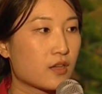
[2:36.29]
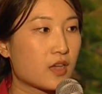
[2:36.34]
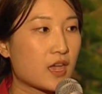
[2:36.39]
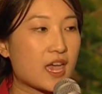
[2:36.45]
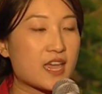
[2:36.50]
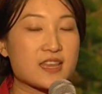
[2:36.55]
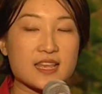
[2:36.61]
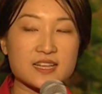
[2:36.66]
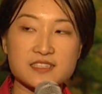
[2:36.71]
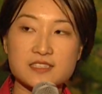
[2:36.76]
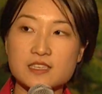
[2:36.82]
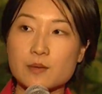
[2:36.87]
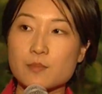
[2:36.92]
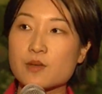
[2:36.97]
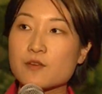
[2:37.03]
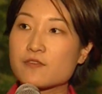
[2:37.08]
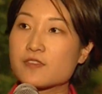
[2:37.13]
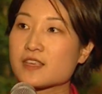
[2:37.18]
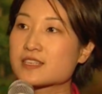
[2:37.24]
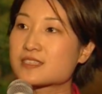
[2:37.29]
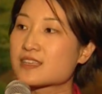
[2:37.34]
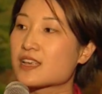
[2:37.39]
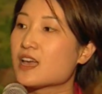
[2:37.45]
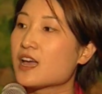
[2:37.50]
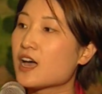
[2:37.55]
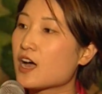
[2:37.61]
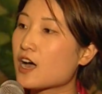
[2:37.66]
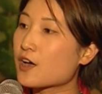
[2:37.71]
And yet, some of these
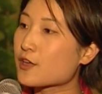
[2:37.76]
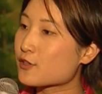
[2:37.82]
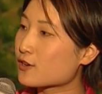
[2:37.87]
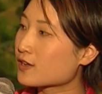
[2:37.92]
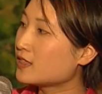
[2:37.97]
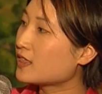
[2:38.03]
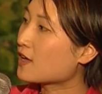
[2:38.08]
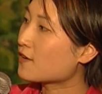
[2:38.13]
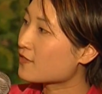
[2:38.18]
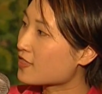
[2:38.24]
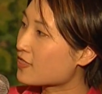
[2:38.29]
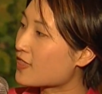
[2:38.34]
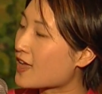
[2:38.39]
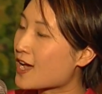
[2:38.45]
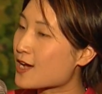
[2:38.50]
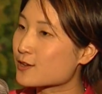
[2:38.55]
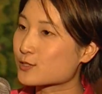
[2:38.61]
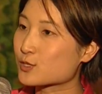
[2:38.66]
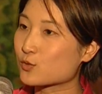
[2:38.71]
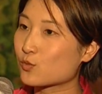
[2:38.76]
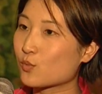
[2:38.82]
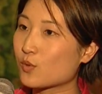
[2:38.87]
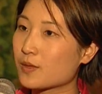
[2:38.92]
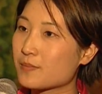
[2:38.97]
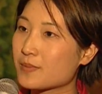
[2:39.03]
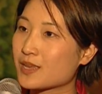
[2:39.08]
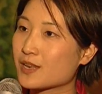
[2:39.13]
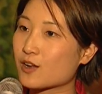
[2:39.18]
other 11,000
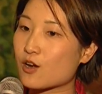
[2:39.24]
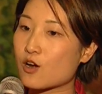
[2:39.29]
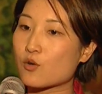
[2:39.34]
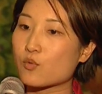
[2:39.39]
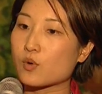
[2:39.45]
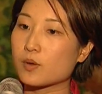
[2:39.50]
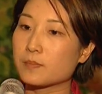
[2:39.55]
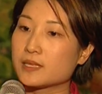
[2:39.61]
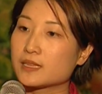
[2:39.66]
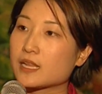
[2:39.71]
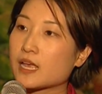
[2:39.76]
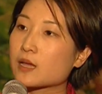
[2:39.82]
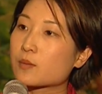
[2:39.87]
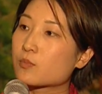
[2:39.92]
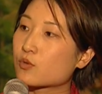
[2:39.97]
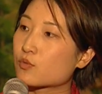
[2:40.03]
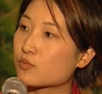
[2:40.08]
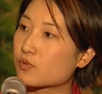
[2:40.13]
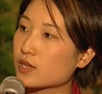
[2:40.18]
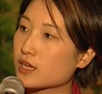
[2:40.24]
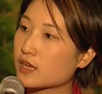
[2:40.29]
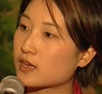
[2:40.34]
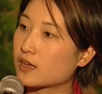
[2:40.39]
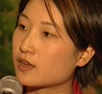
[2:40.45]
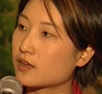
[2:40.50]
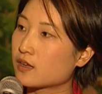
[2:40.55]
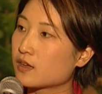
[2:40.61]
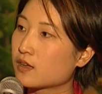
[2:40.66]
women are women like
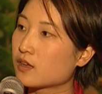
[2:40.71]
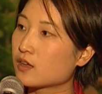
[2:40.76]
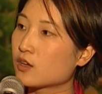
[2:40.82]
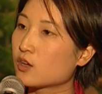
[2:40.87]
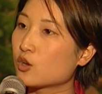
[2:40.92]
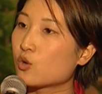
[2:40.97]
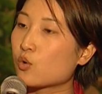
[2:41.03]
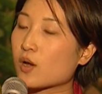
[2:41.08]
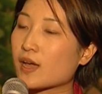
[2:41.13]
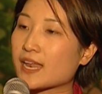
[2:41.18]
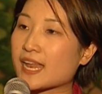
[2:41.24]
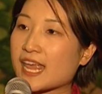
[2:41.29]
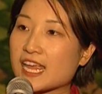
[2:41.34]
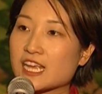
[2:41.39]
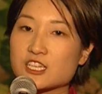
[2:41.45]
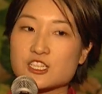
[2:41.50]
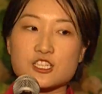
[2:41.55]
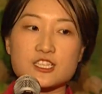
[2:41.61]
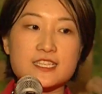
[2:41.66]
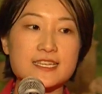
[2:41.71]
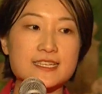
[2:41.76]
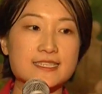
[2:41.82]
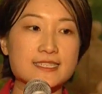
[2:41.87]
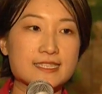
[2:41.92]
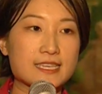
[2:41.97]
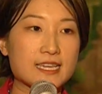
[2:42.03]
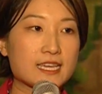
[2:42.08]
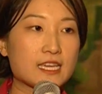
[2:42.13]
Maria, who at age
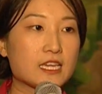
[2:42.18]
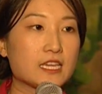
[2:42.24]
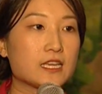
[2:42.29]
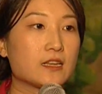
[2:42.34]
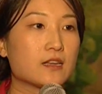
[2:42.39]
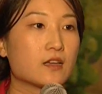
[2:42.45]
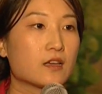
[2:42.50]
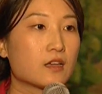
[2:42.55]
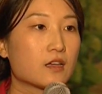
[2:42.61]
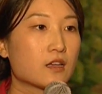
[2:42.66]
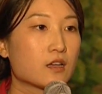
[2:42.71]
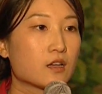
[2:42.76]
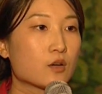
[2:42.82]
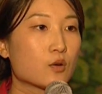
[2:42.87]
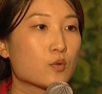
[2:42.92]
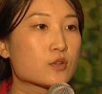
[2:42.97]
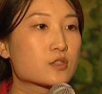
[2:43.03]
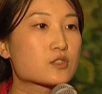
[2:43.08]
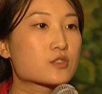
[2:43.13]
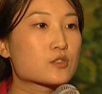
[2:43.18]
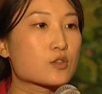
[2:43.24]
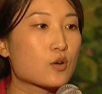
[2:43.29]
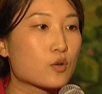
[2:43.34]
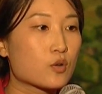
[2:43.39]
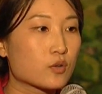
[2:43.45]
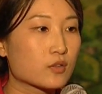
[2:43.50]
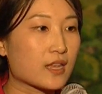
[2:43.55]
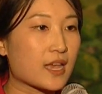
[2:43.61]
16 was
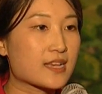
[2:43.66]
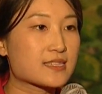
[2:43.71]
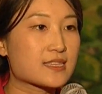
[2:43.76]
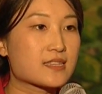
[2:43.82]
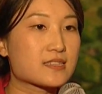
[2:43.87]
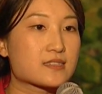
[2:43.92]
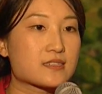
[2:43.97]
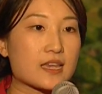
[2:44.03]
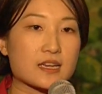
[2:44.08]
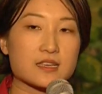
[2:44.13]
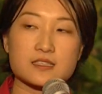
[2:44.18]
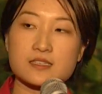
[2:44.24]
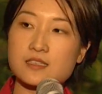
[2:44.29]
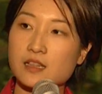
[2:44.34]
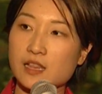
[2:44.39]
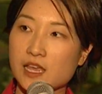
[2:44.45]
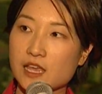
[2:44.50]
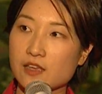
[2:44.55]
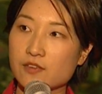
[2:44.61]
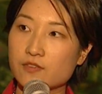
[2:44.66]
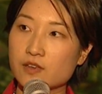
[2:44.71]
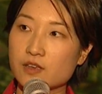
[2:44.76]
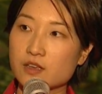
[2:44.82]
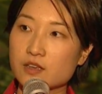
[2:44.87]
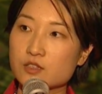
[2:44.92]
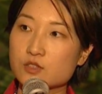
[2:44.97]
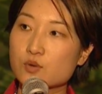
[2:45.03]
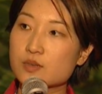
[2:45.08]
sold as a sex slave
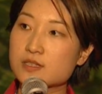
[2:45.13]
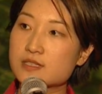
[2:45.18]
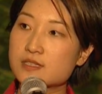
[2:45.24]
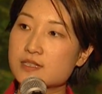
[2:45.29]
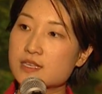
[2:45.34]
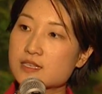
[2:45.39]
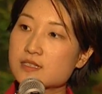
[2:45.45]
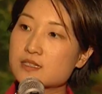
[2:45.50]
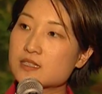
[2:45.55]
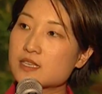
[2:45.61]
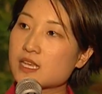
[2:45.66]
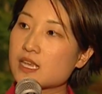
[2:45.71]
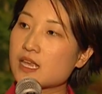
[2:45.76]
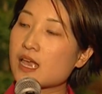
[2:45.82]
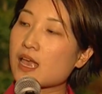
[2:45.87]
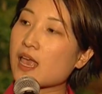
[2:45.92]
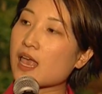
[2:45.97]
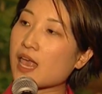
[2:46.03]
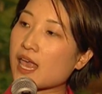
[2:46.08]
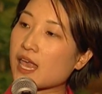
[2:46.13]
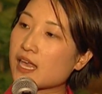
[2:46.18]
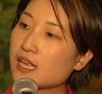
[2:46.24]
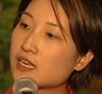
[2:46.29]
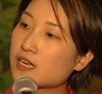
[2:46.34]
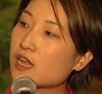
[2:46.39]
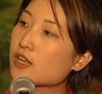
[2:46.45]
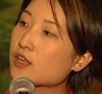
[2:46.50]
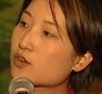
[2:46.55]
to a
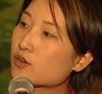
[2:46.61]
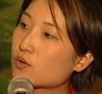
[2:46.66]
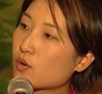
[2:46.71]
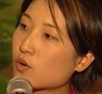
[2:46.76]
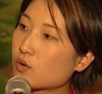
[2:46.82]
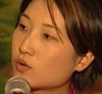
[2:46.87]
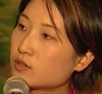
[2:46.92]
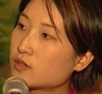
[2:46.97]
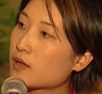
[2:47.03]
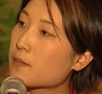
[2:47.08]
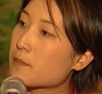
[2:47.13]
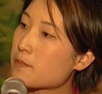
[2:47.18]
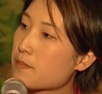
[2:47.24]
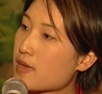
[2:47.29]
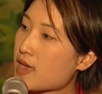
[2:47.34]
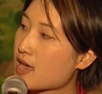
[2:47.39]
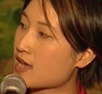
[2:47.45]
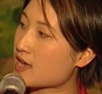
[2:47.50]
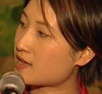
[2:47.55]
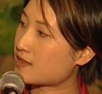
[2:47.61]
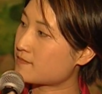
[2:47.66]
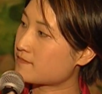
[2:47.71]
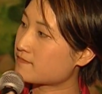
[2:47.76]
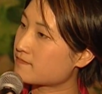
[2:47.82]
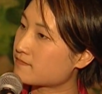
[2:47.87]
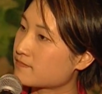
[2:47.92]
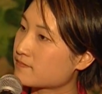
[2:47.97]
68 year old man.